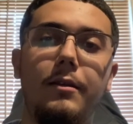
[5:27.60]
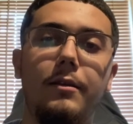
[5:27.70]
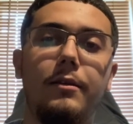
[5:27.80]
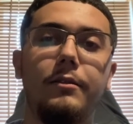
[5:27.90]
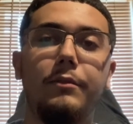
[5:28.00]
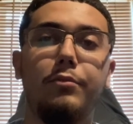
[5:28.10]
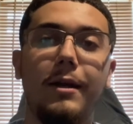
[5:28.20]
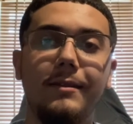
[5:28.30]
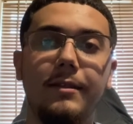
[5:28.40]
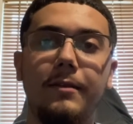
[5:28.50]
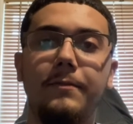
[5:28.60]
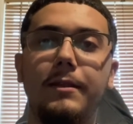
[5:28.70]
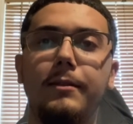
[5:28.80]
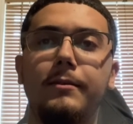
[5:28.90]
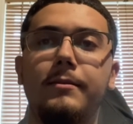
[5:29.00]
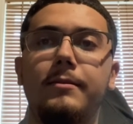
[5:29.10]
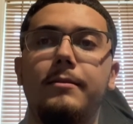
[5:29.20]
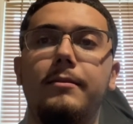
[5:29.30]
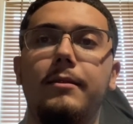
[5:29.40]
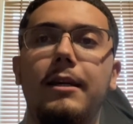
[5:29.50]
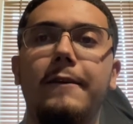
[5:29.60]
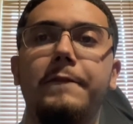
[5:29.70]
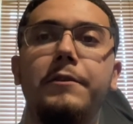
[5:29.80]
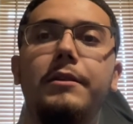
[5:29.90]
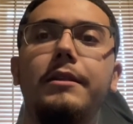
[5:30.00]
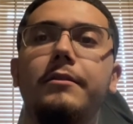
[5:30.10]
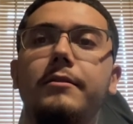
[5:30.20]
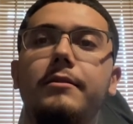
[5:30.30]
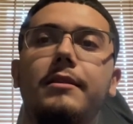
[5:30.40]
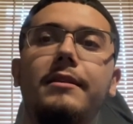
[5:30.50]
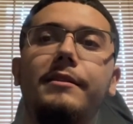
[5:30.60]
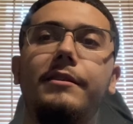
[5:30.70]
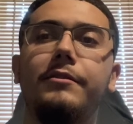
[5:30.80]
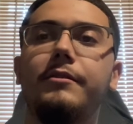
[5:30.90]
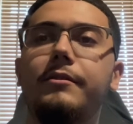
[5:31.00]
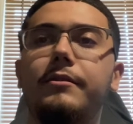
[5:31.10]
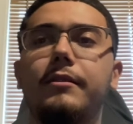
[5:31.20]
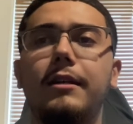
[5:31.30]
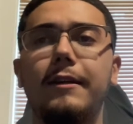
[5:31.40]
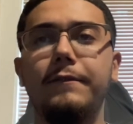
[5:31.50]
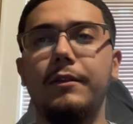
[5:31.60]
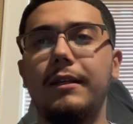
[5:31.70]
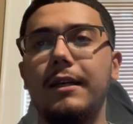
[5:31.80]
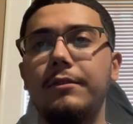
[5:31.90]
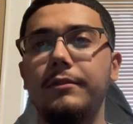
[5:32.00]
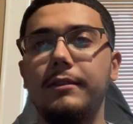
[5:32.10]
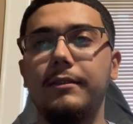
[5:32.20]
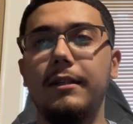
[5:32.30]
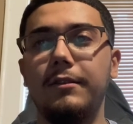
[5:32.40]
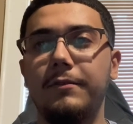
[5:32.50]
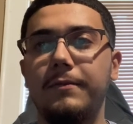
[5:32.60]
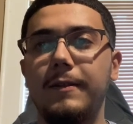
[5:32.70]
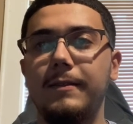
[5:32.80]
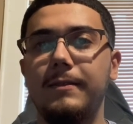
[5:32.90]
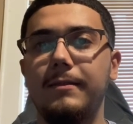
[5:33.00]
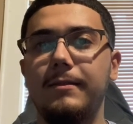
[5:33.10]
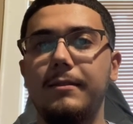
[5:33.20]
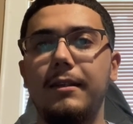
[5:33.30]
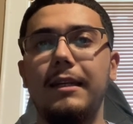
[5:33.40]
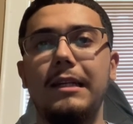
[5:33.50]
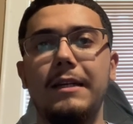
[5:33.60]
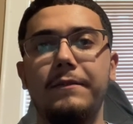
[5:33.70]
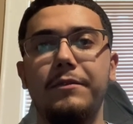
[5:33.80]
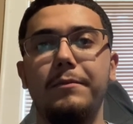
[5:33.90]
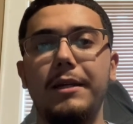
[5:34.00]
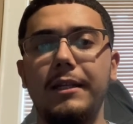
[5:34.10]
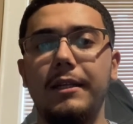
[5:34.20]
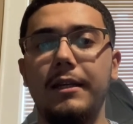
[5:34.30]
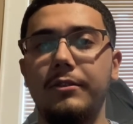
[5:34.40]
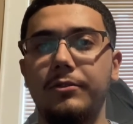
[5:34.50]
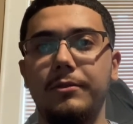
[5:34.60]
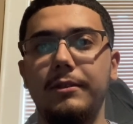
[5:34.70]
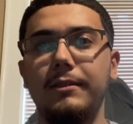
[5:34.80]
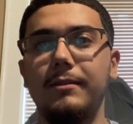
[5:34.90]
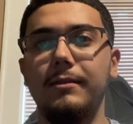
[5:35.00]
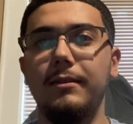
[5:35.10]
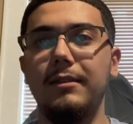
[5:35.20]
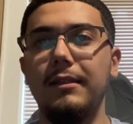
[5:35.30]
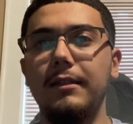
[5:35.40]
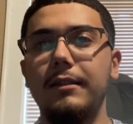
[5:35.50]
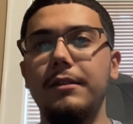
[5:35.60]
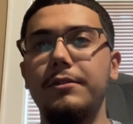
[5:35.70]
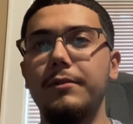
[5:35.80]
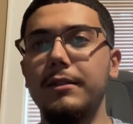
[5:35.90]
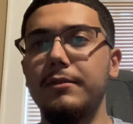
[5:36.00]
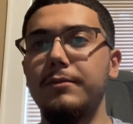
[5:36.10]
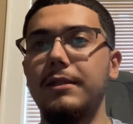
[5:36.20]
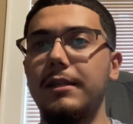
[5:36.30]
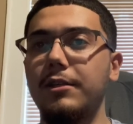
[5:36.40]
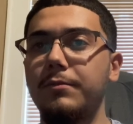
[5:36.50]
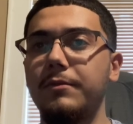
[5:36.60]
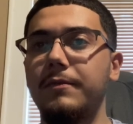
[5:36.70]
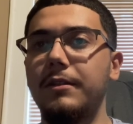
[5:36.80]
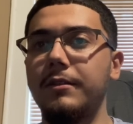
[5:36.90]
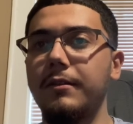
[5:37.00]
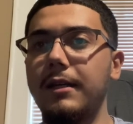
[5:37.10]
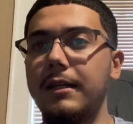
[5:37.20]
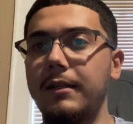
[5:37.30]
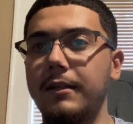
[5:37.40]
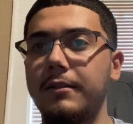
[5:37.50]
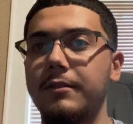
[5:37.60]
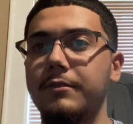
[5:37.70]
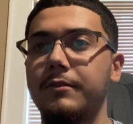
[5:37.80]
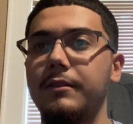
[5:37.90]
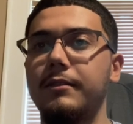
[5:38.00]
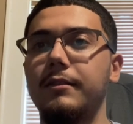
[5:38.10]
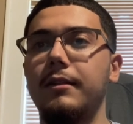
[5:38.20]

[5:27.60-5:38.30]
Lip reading: On the bright side of things, after years and years, after countless sacrifices, and after many casualties, the US, with the help of other allied countries,